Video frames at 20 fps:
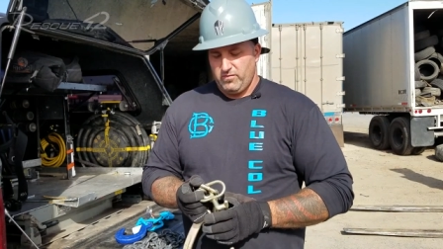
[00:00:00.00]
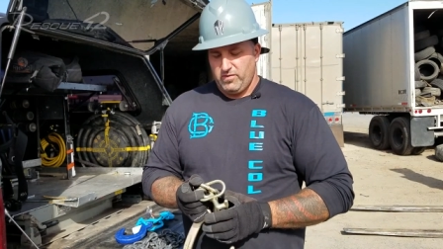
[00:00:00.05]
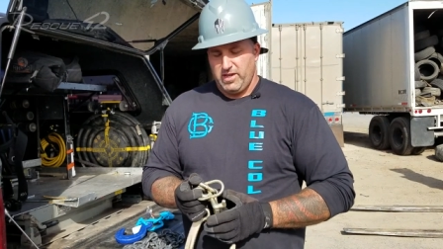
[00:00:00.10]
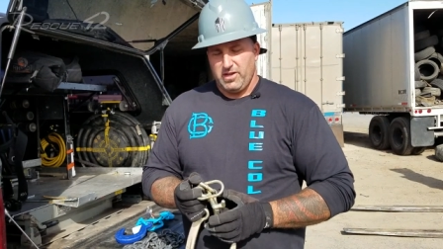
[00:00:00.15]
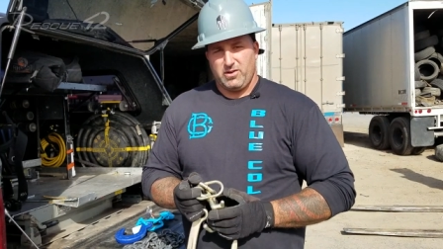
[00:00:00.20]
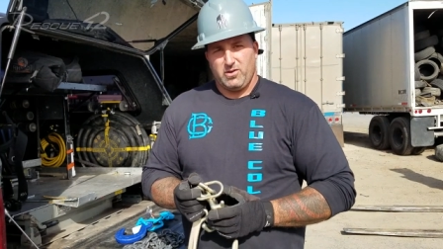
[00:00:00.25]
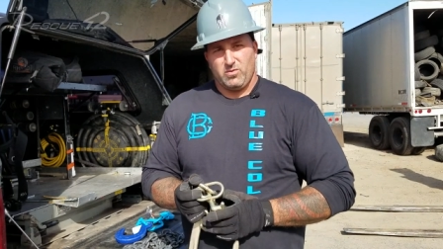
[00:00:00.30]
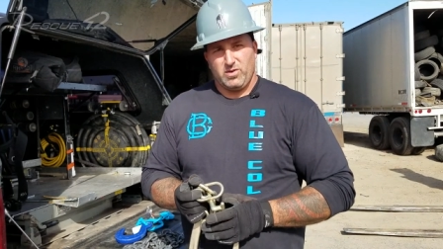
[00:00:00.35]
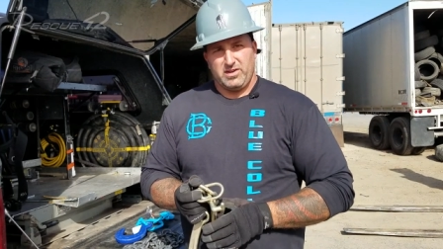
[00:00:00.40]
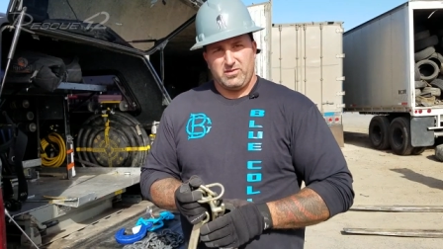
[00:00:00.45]

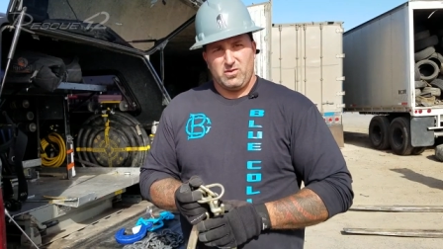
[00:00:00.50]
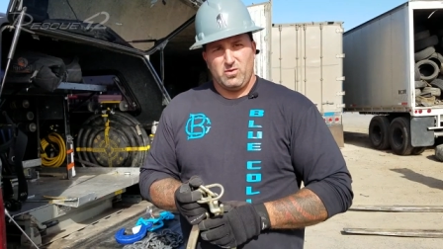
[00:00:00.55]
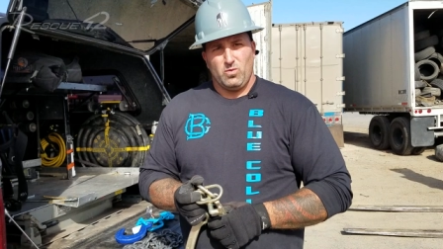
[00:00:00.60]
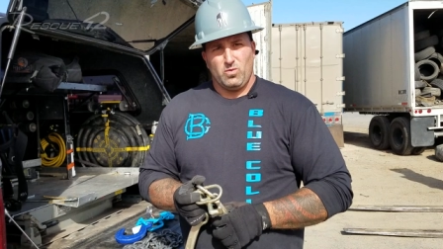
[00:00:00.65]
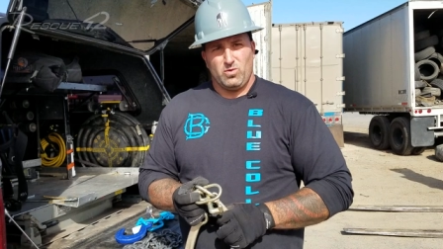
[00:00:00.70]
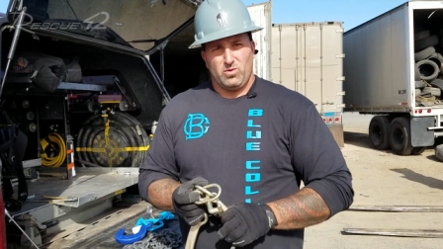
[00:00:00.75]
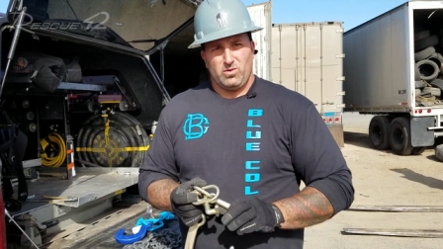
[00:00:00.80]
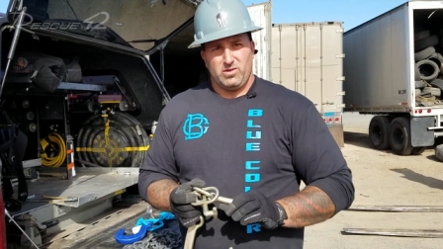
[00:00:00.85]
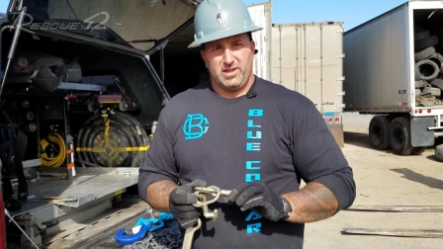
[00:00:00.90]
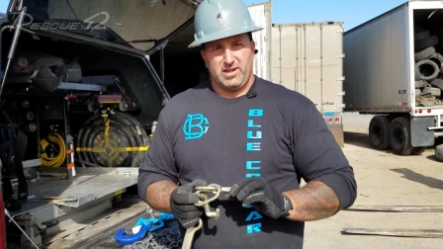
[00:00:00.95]
vehicle rescue
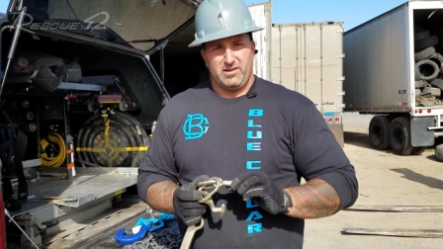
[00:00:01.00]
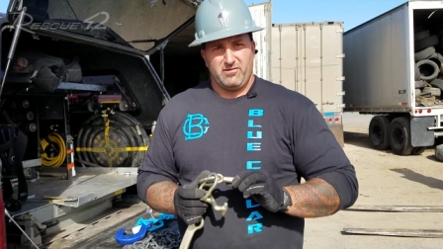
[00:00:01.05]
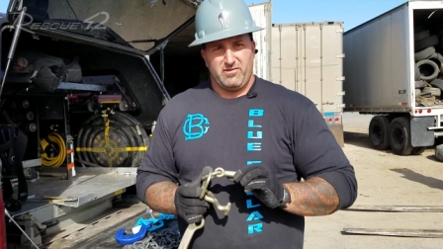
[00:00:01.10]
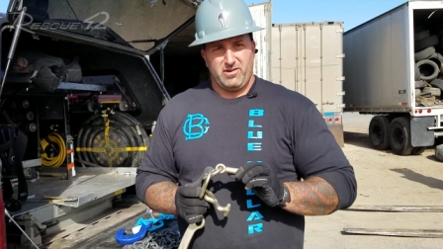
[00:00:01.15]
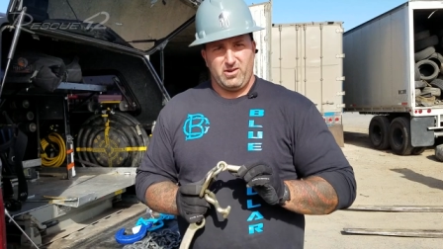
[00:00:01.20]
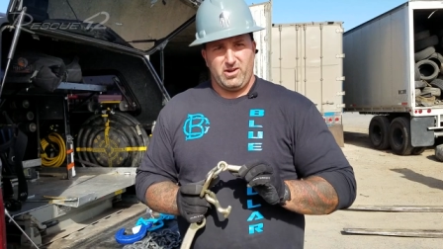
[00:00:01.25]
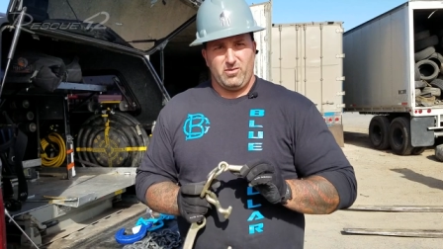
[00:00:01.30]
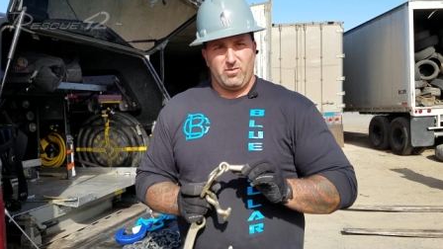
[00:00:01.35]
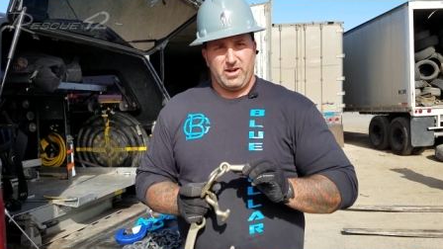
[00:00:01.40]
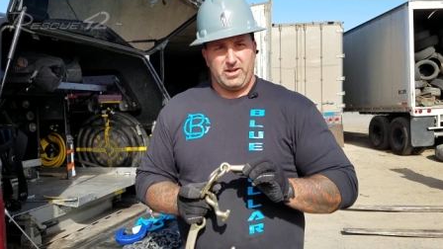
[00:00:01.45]
world on a
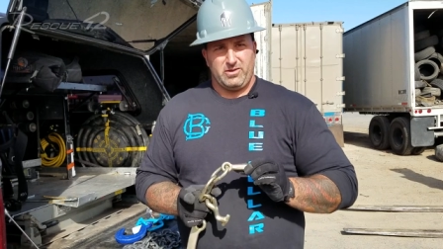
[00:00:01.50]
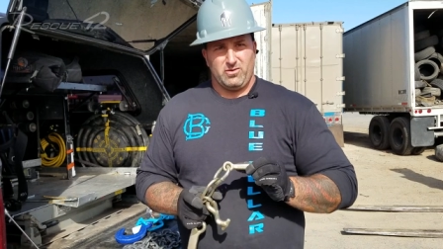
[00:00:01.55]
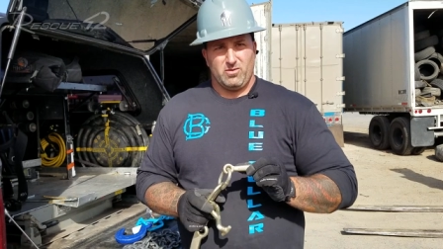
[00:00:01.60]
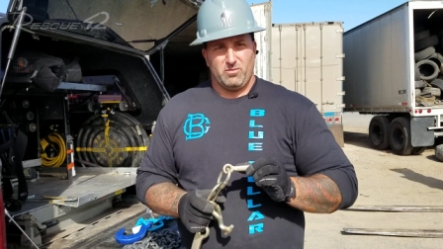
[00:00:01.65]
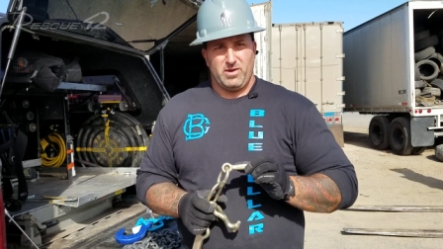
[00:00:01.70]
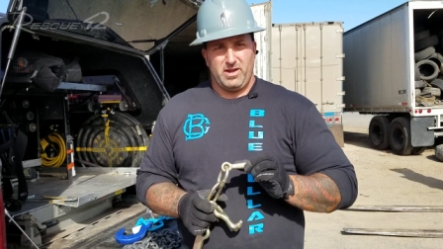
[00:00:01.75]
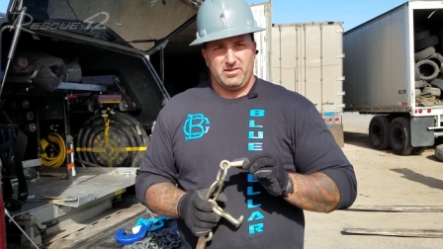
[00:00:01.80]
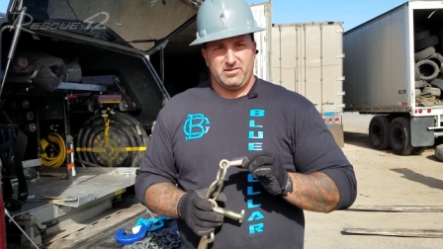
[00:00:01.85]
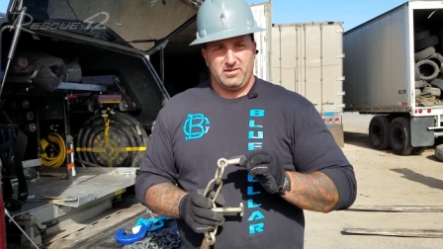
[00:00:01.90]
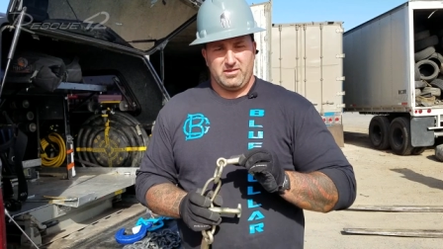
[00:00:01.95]
very
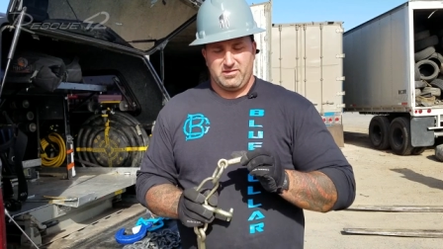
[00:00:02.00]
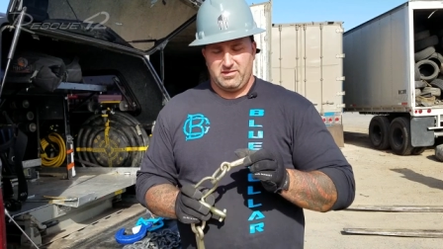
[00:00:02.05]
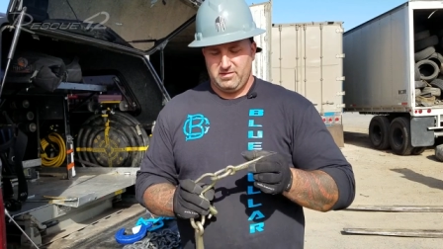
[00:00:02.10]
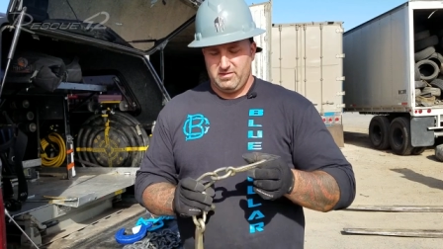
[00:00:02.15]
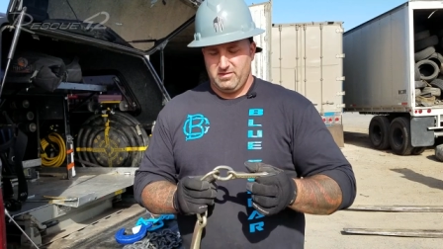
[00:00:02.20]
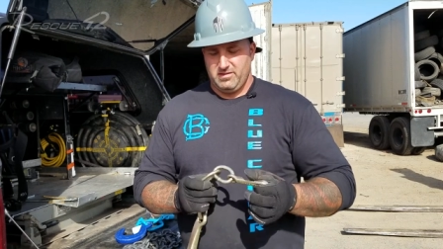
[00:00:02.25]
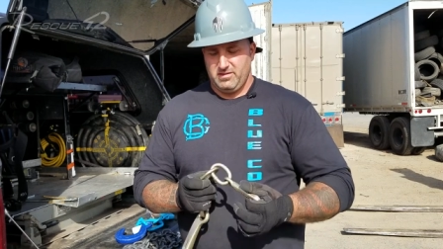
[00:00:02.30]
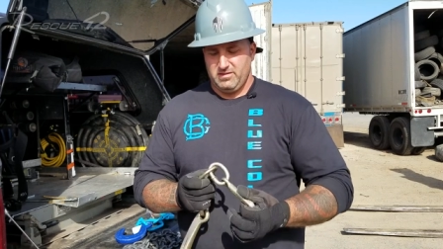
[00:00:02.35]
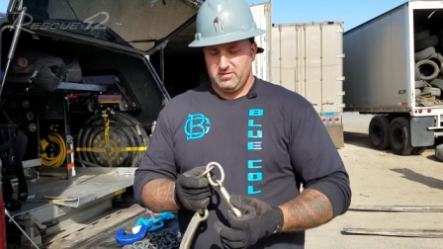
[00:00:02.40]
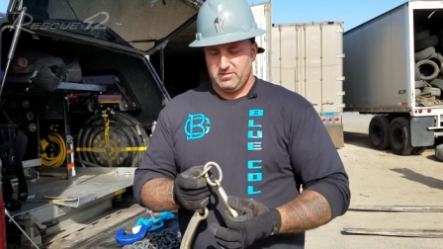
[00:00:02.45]
regular basis.